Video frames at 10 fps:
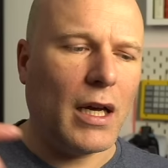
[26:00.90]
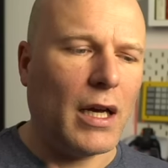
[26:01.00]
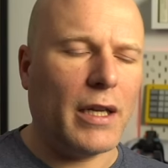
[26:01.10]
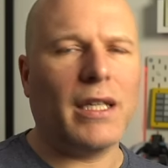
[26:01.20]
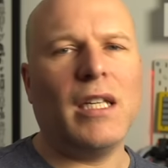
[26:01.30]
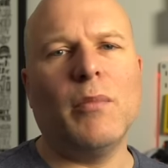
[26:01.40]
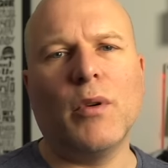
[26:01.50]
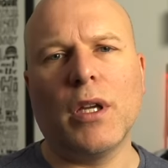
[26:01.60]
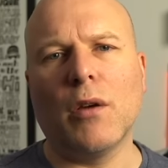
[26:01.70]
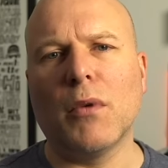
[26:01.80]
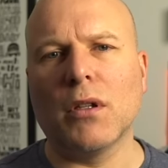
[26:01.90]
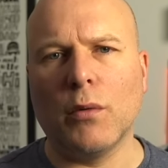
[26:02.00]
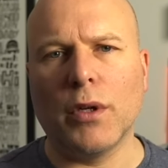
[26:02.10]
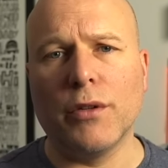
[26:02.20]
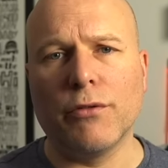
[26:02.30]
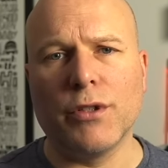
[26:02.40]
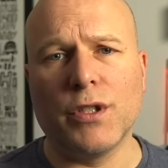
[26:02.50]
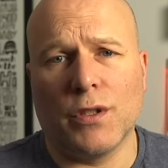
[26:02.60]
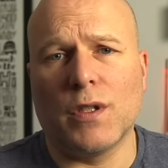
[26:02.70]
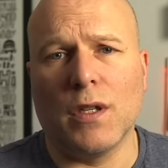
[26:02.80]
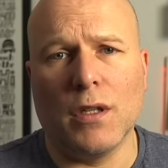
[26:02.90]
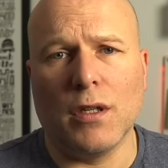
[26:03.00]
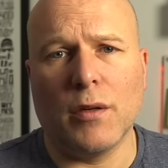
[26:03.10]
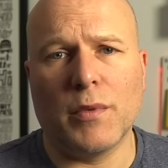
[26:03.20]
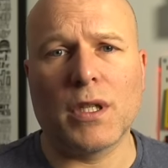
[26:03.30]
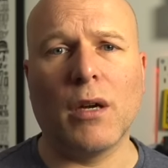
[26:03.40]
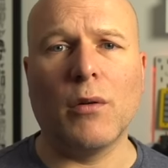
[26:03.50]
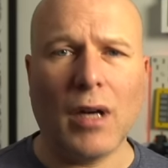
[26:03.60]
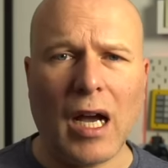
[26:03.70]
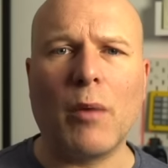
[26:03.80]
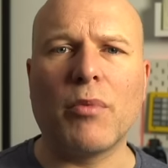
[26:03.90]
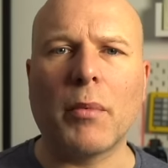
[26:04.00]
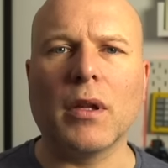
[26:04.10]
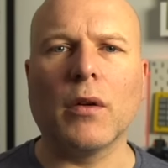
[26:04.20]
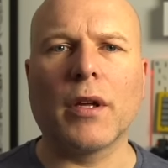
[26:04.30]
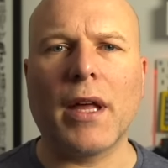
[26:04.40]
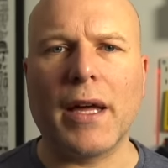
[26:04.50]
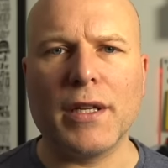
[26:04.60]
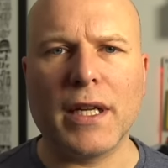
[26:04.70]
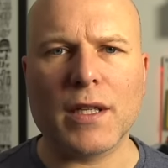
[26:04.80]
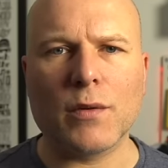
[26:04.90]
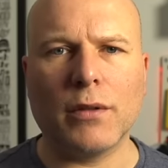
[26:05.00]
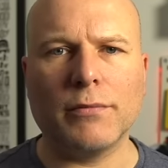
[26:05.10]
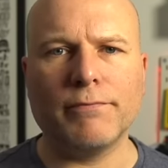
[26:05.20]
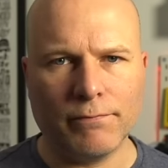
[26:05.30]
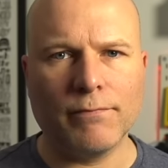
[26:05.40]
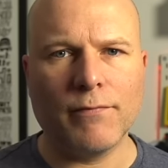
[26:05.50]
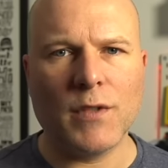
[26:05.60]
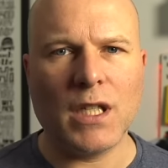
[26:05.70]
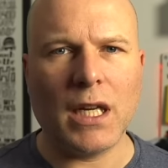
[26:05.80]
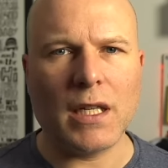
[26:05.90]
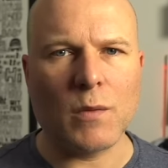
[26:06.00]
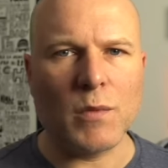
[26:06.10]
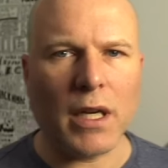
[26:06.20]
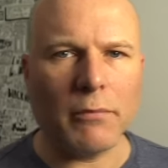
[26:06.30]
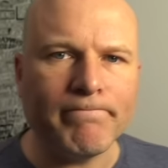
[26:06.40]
And a Keyboardio Model 100 has just turned up, so I'll probably look at that in the next one. See you again sometime.